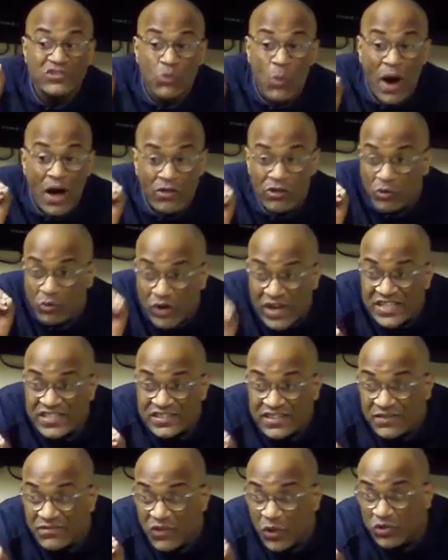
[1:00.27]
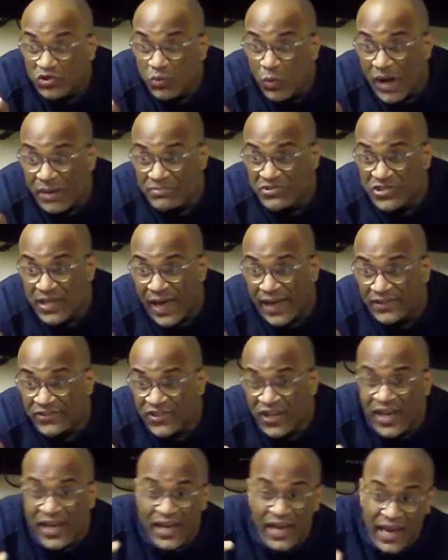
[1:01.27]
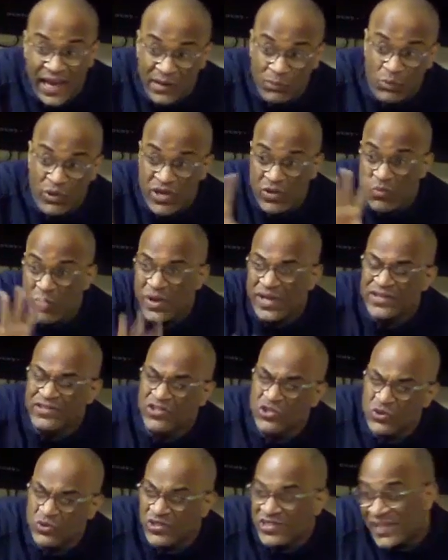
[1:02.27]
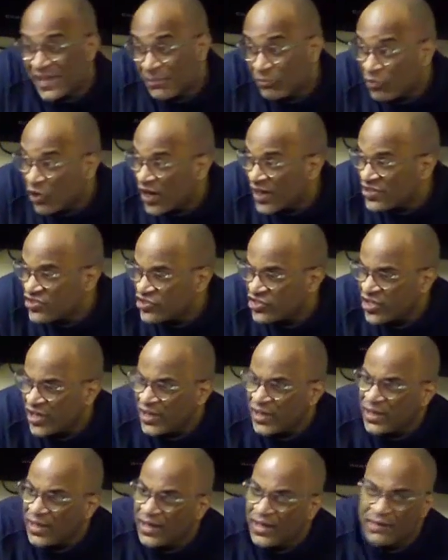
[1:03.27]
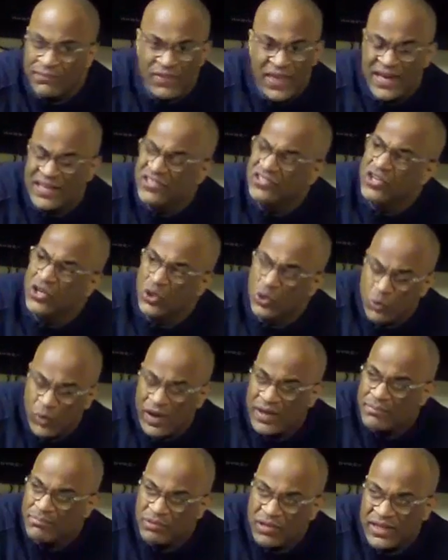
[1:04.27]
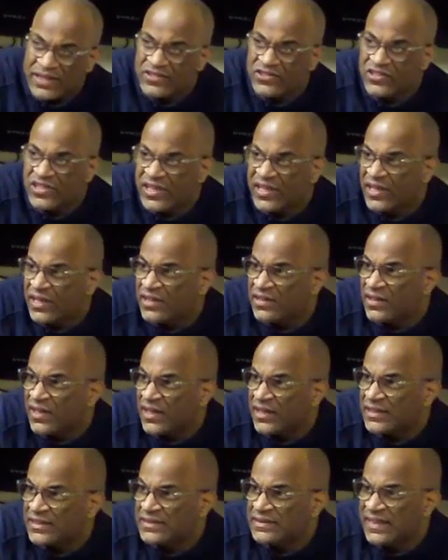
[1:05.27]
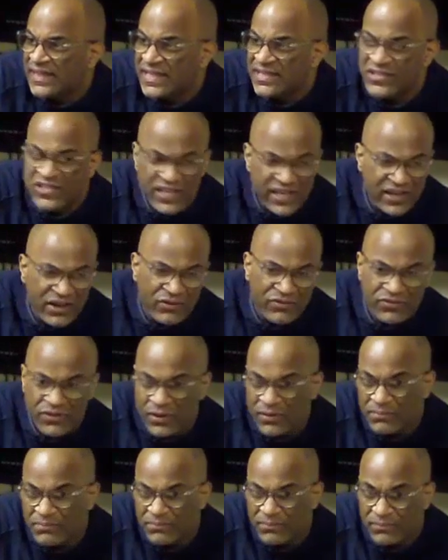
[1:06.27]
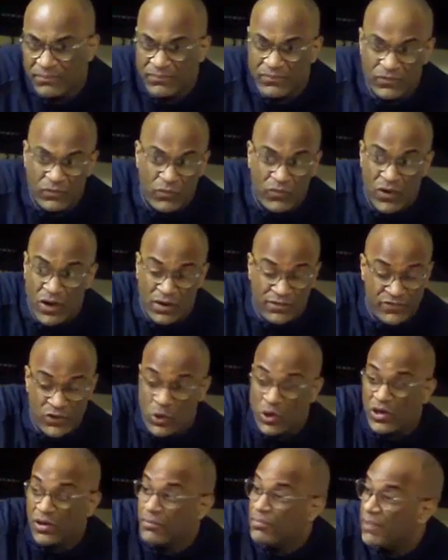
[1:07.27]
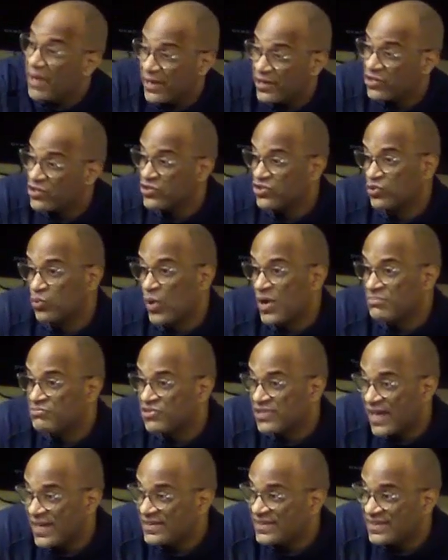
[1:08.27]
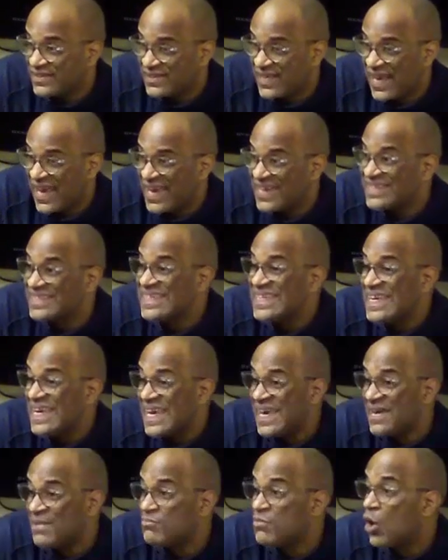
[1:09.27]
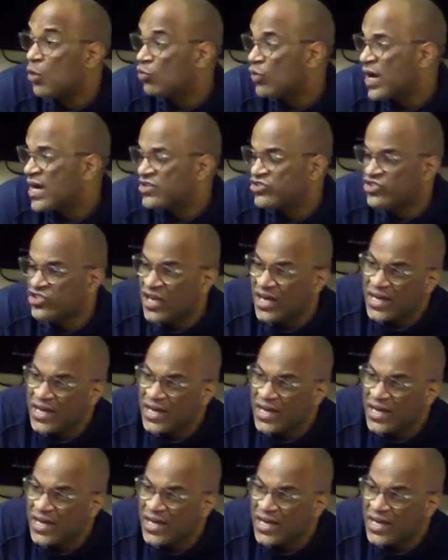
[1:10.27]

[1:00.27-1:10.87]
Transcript: while the rest of those websites, and we went to SEMrush. That is a great place to get intel from your competitors' websites, is at semrush.com.